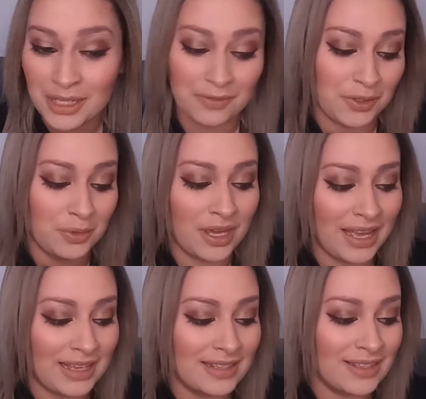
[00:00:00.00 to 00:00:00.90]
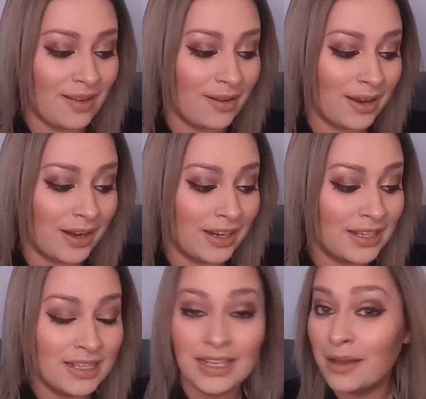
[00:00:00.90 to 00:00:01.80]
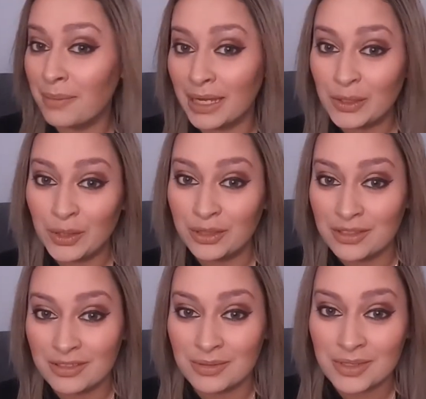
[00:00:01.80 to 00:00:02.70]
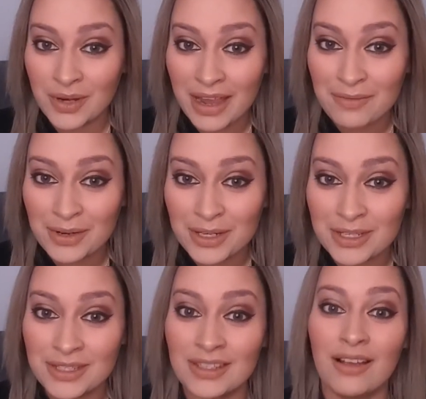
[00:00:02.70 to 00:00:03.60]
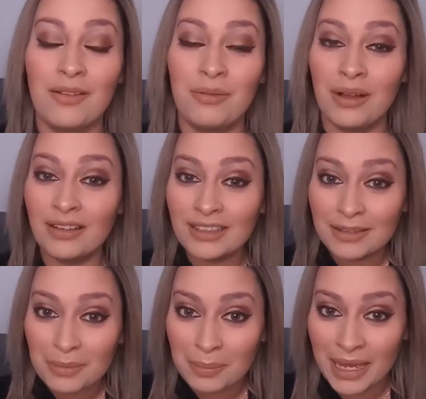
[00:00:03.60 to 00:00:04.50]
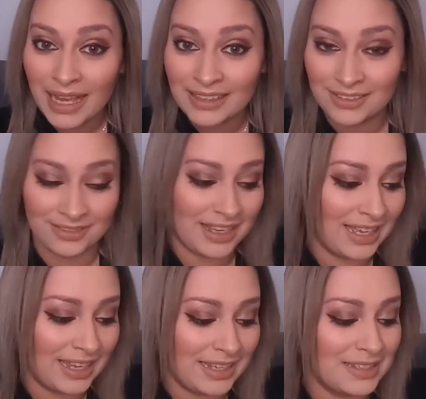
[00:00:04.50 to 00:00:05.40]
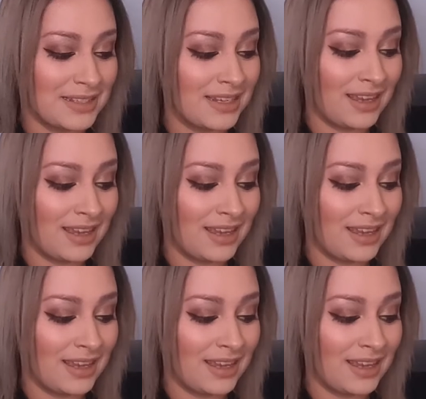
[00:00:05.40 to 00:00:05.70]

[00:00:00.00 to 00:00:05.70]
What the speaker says: If you guys are my loyal subscribers, welcome back, you guys.